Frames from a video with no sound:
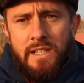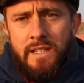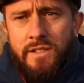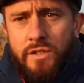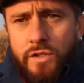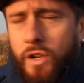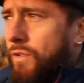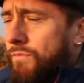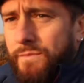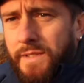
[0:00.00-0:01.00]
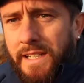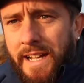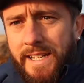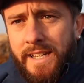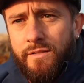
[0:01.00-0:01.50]
It's just not. The
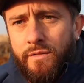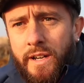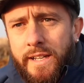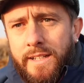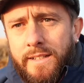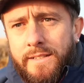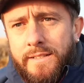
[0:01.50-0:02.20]
light ain't right.